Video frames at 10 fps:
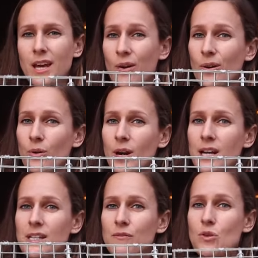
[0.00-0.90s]
they are
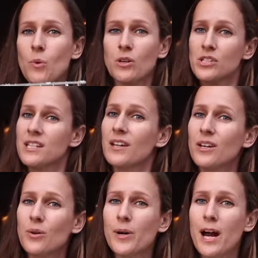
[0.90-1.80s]
great if you are
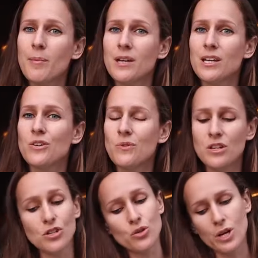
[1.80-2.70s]
selling a rabbit and you
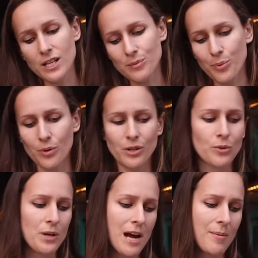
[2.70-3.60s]
need to transport
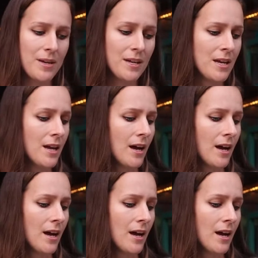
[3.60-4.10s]
the rabbit.